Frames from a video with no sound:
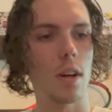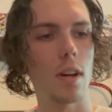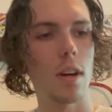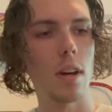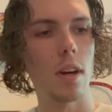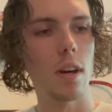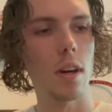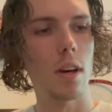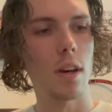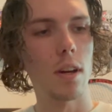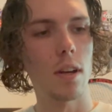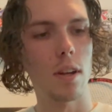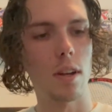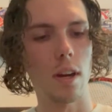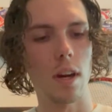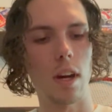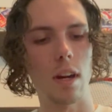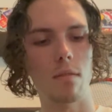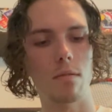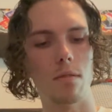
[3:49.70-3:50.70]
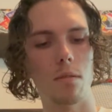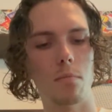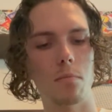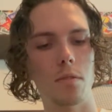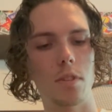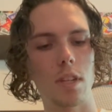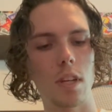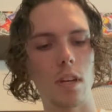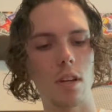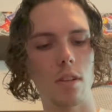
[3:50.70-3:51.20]
and have them
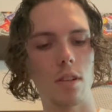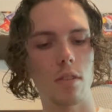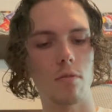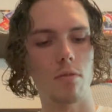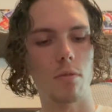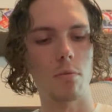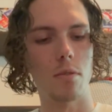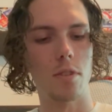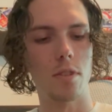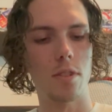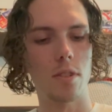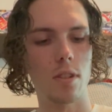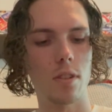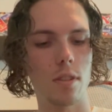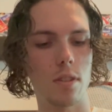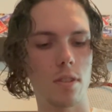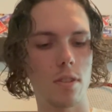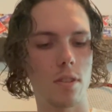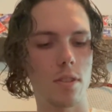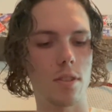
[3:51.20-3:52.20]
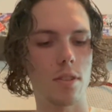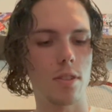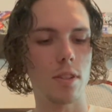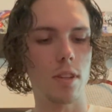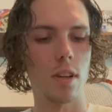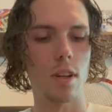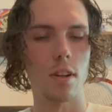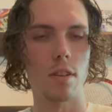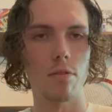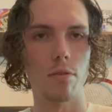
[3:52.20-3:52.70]
dangling from the ceilings and
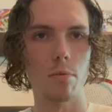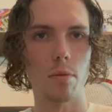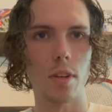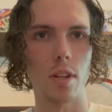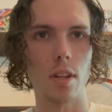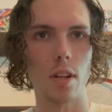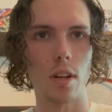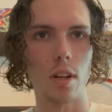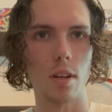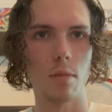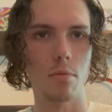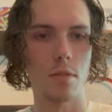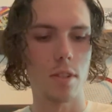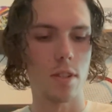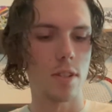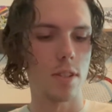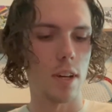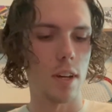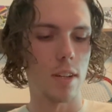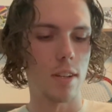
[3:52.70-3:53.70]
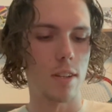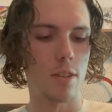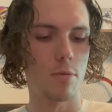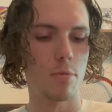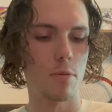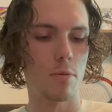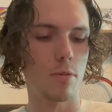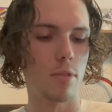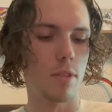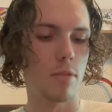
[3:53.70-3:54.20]
scare everybody that comes inside. That'll
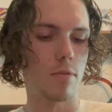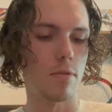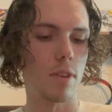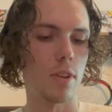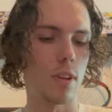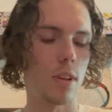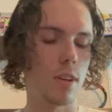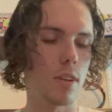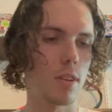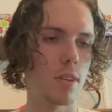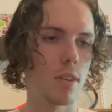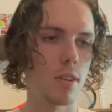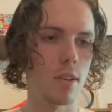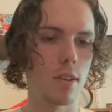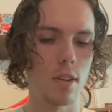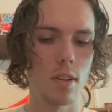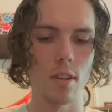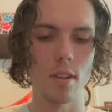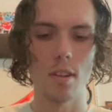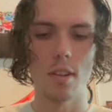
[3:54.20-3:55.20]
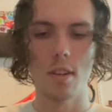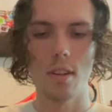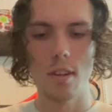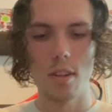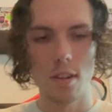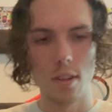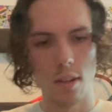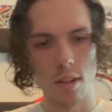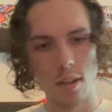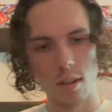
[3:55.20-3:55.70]
be really fun.
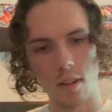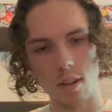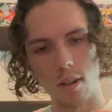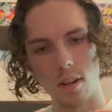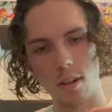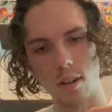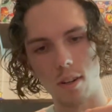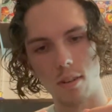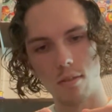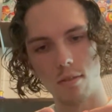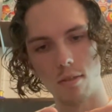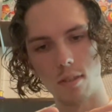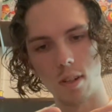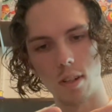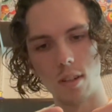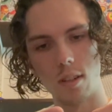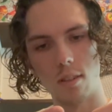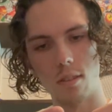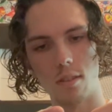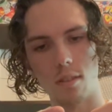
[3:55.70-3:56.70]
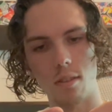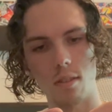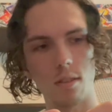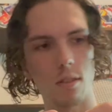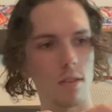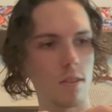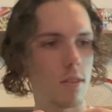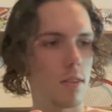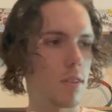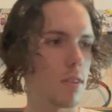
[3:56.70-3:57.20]
All right,
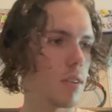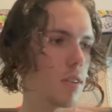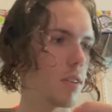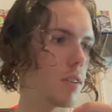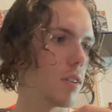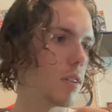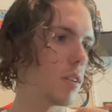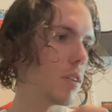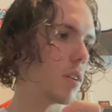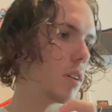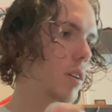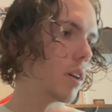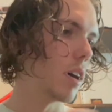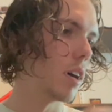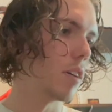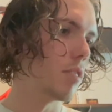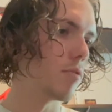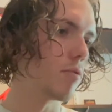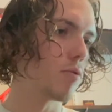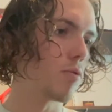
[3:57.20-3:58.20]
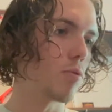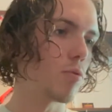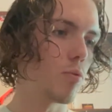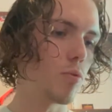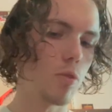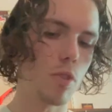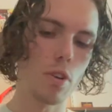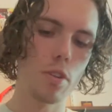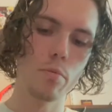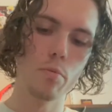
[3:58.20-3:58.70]
I have
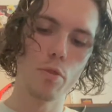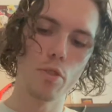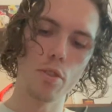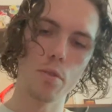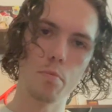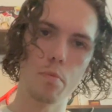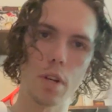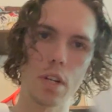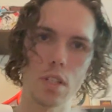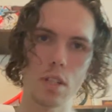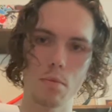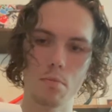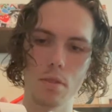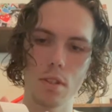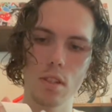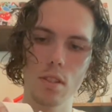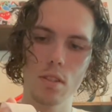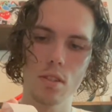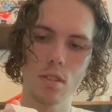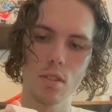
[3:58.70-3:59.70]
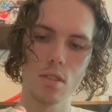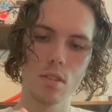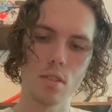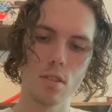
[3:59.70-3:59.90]
one more body piece.